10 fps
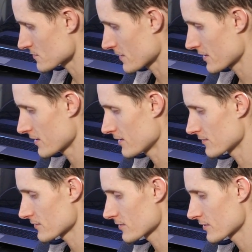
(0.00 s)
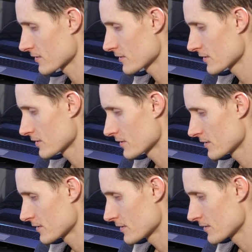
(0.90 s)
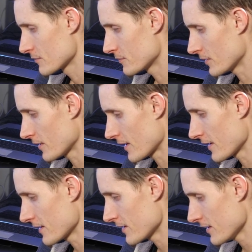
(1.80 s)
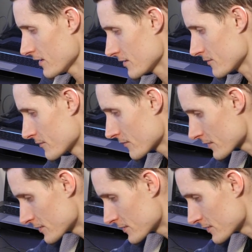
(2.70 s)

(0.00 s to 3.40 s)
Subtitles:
my hands. But I am